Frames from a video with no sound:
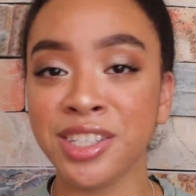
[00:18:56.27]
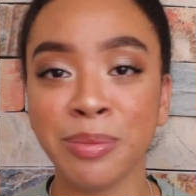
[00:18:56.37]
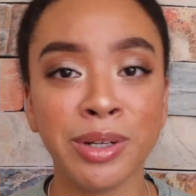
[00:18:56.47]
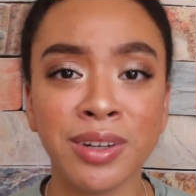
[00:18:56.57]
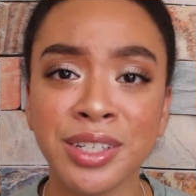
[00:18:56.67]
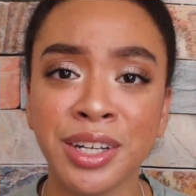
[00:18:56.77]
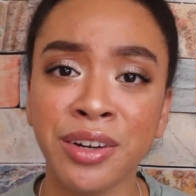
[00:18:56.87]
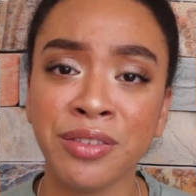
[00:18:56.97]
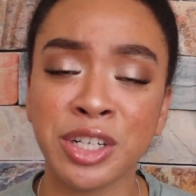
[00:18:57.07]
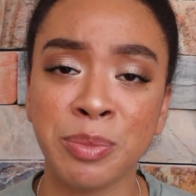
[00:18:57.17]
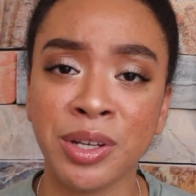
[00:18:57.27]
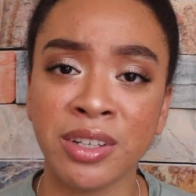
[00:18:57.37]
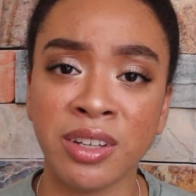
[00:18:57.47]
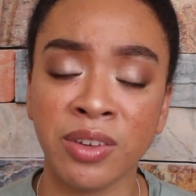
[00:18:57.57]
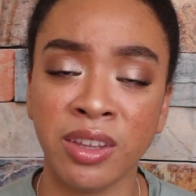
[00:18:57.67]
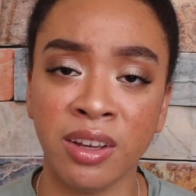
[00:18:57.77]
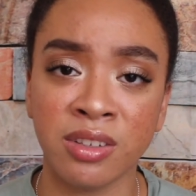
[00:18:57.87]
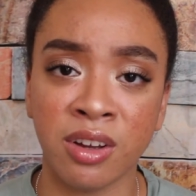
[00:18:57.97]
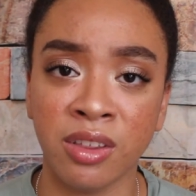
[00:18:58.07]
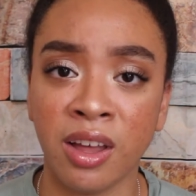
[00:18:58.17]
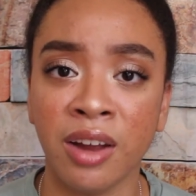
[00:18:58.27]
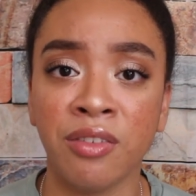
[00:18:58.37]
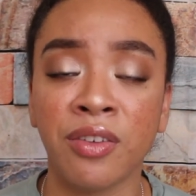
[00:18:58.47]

up your routine just because everything is online.